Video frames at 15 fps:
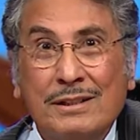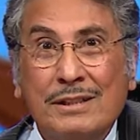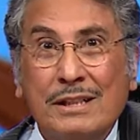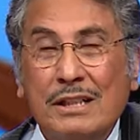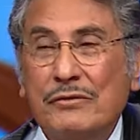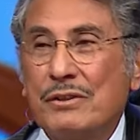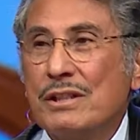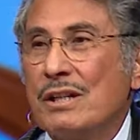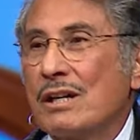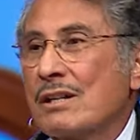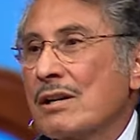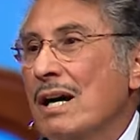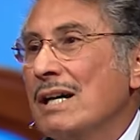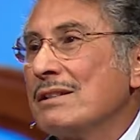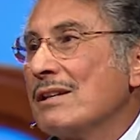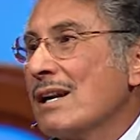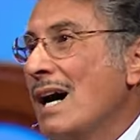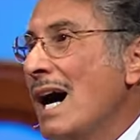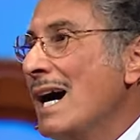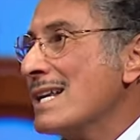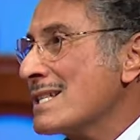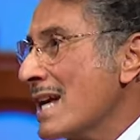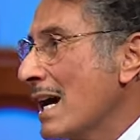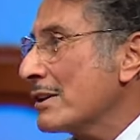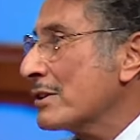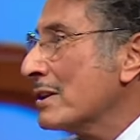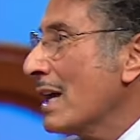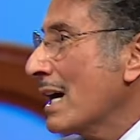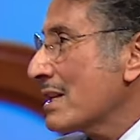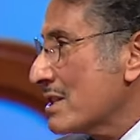Even they cry their eyes out
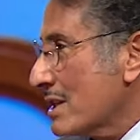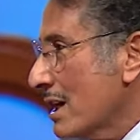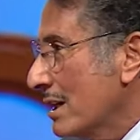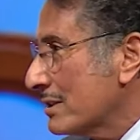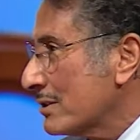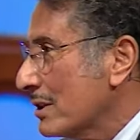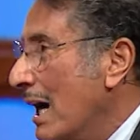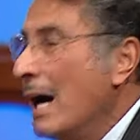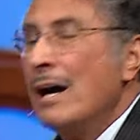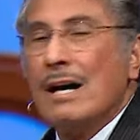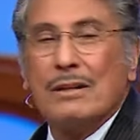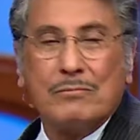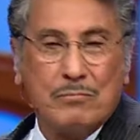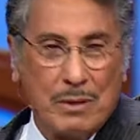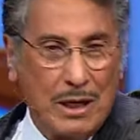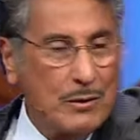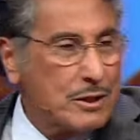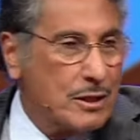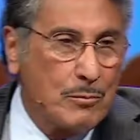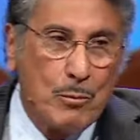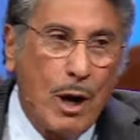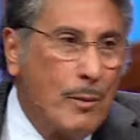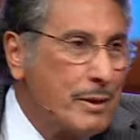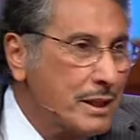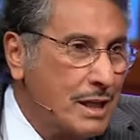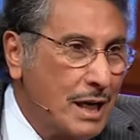and ask God to, and by the moment